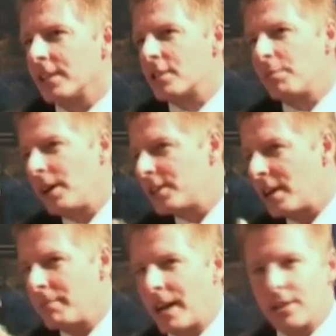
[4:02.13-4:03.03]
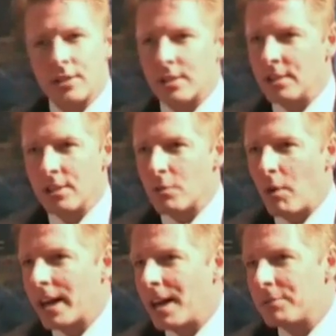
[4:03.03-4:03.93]
that supply chain managers can just
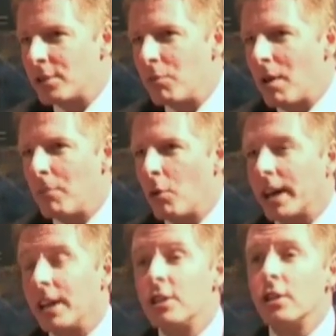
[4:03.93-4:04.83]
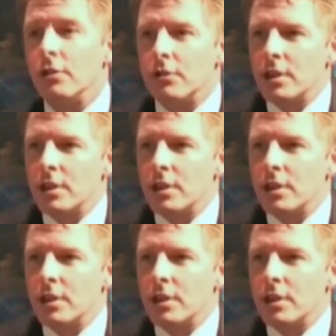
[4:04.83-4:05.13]
wake up to one morning and do.